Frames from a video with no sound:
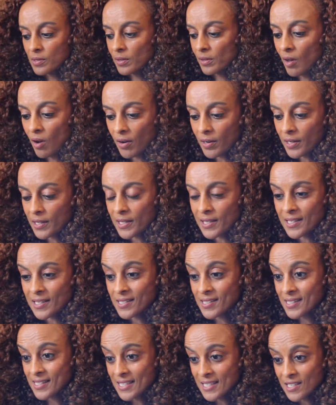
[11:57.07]
log in and
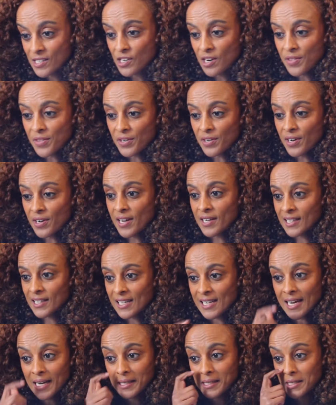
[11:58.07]
see each other and
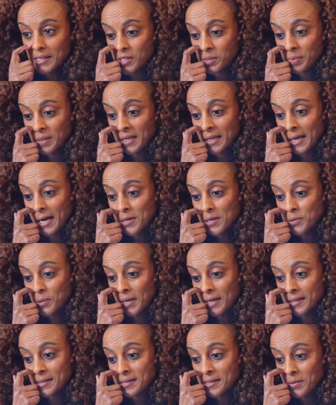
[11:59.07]
connect and speak. Hi, you
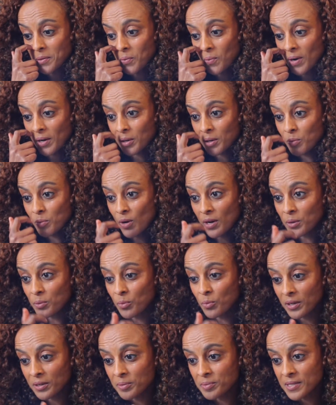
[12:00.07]
guys. Welcome
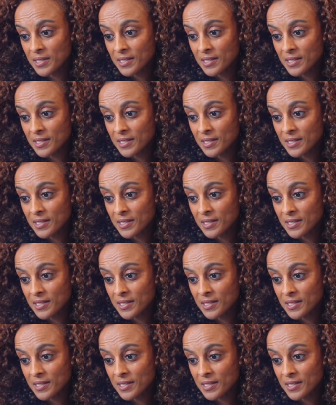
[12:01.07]
to